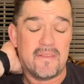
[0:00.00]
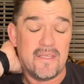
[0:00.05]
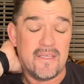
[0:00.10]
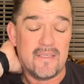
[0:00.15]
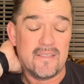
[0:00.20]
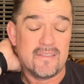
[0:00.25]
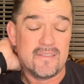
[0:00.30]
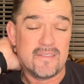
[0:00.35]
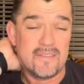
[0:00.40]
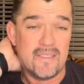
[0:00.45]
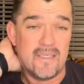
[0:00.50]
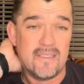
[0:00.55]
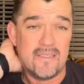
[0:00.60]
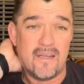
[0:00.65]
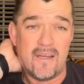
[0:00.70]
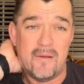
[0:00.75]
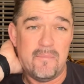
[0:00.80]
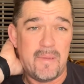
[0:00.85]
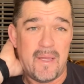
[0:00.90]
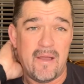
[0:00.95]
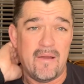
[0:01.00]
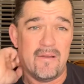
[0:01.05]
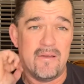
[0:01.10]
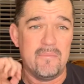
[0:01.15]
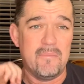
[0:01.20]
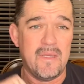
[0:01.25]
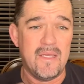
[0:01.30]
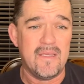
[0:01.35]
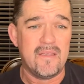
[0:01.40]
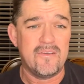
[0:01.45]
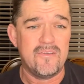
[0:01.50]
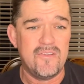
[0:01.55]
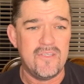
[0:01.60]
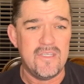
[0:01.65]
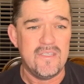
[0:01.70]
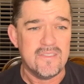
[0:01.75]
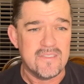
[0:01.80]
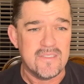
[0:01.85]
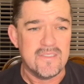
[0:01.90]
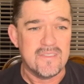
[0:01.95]
things that are bound to make
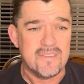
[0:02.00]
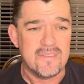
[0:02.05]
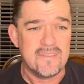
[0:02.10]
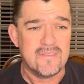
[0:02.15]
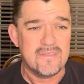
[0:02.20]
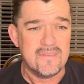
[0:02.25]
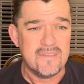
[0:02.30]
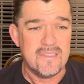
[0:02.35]
Jesus